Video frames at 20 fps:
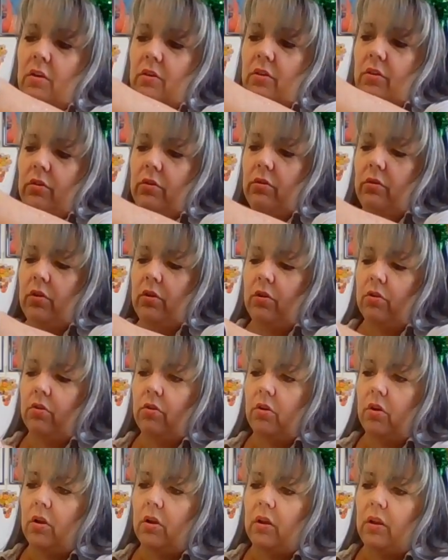glue.
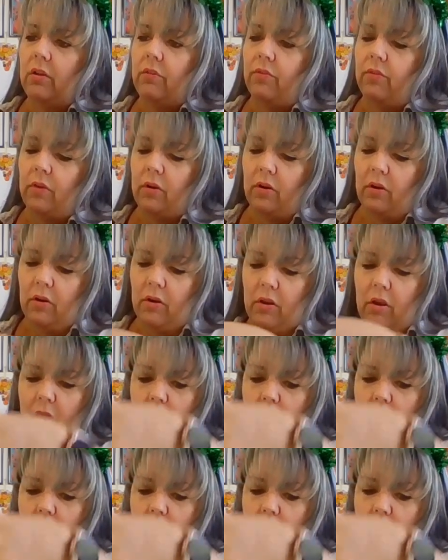You're not even,